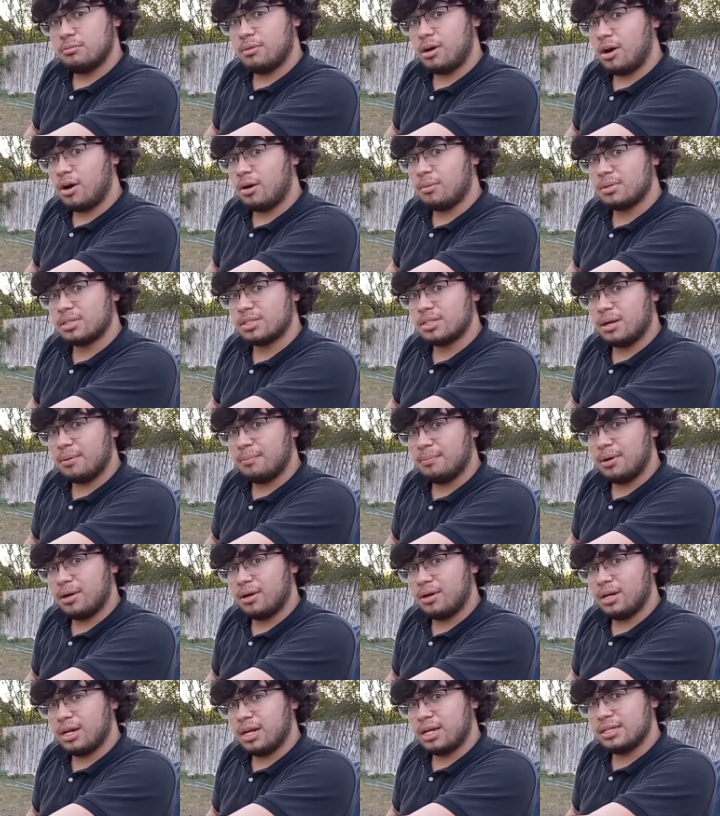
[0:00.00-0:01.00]
my arm is not
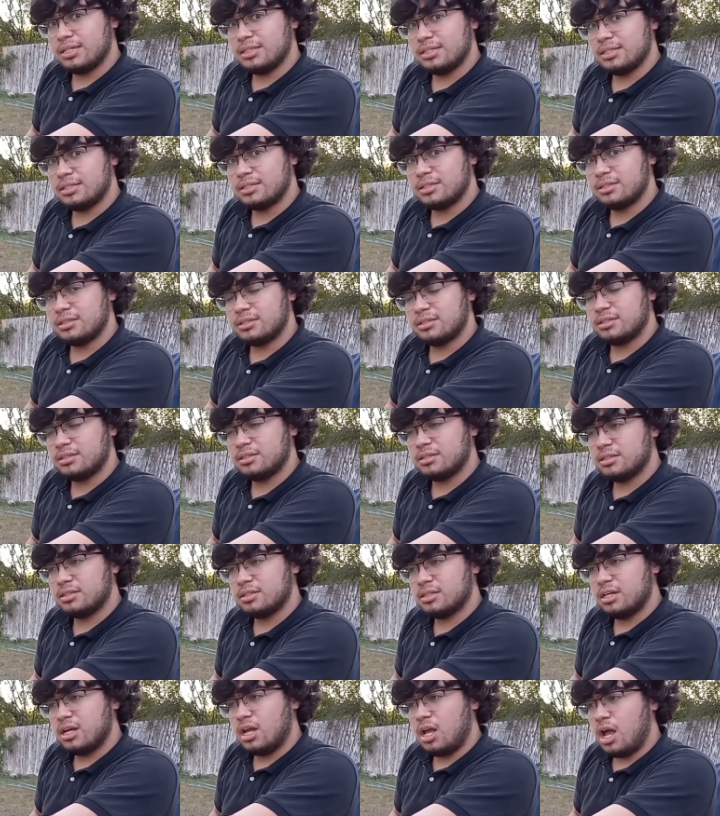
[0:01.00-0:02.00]
paralyzed.
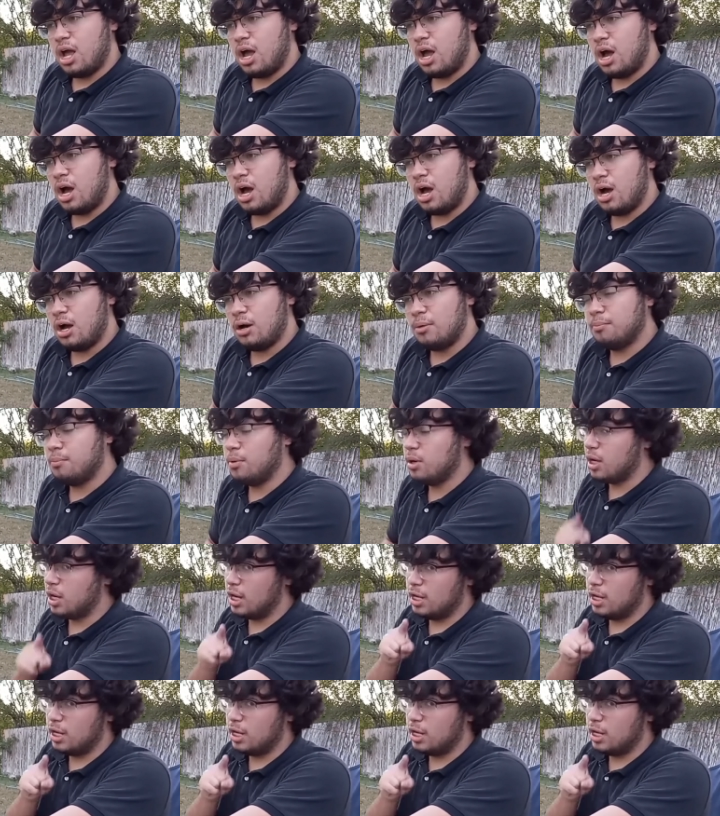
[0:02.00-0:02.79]
Um,